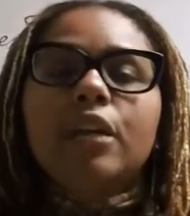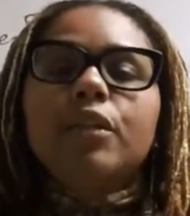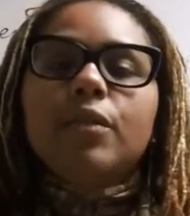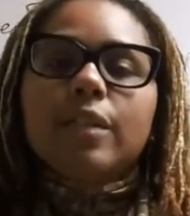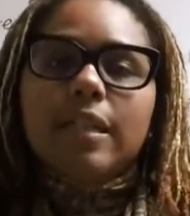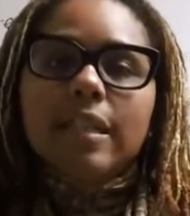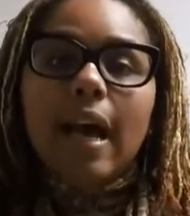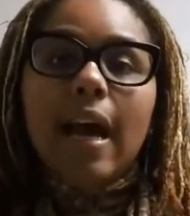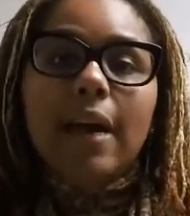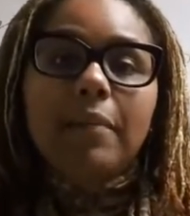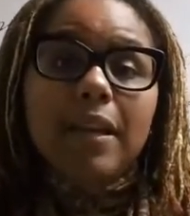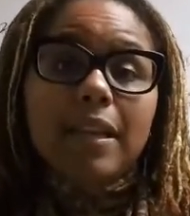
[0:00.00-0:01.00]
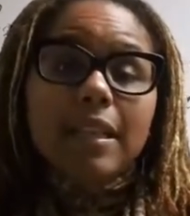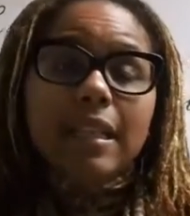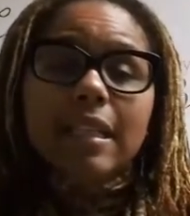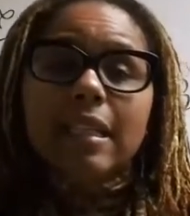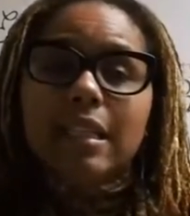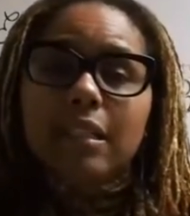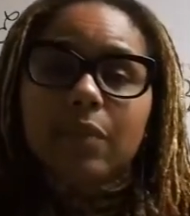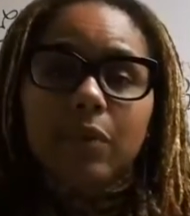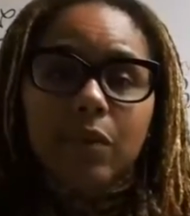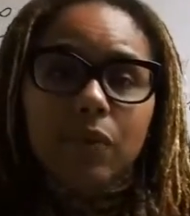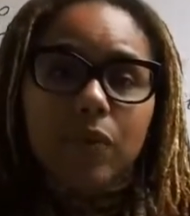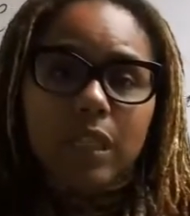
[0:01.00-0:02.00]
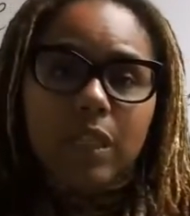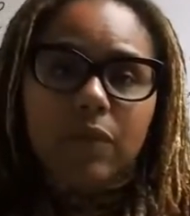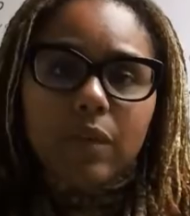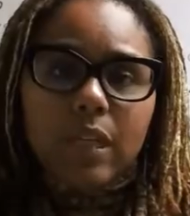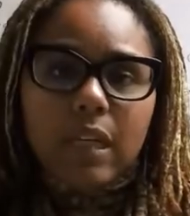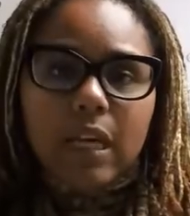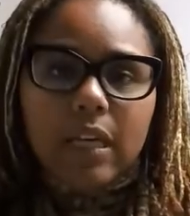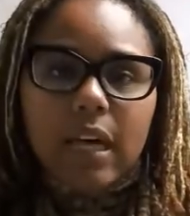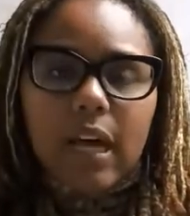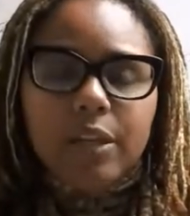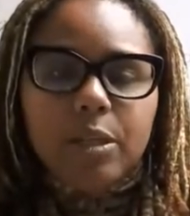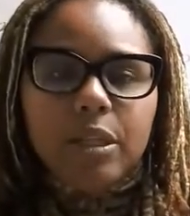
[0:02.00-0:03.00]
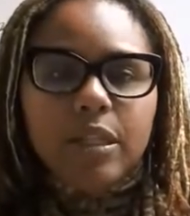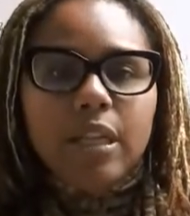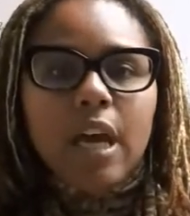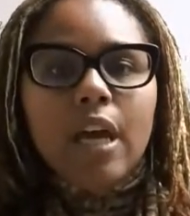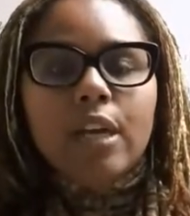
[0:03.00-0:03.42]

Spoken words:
during a time that it's easy to be really, really unconscious.